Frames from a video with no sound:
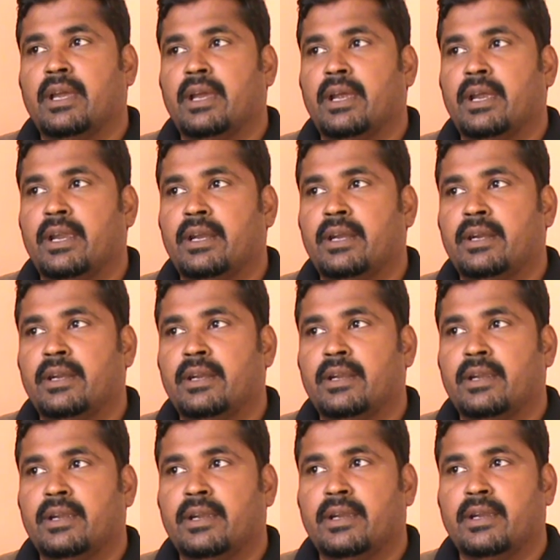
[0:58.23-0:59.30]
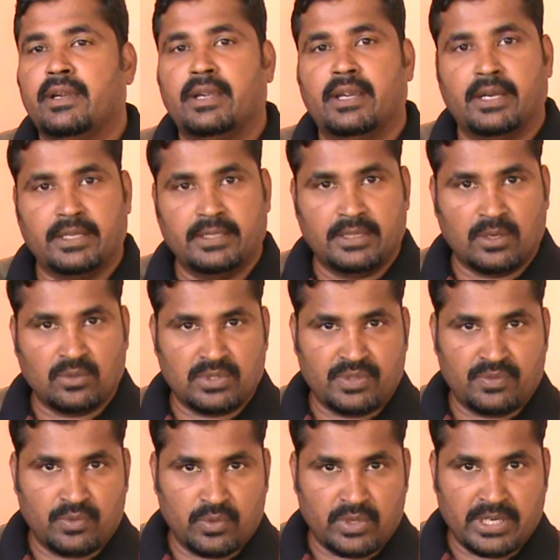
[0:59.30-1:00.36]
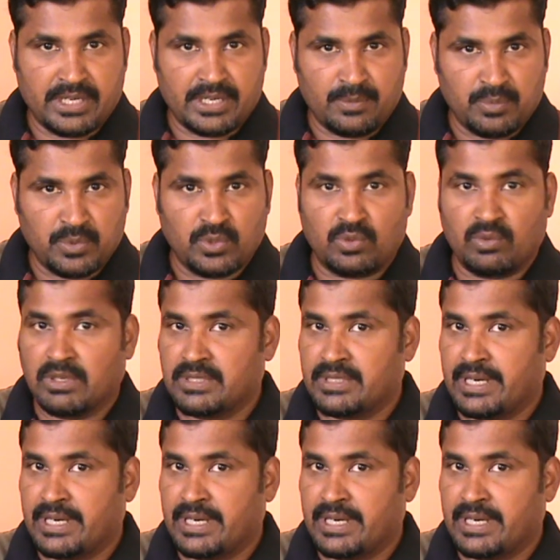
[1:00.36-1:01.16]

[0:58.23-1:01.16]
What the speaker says: and 18,400 put was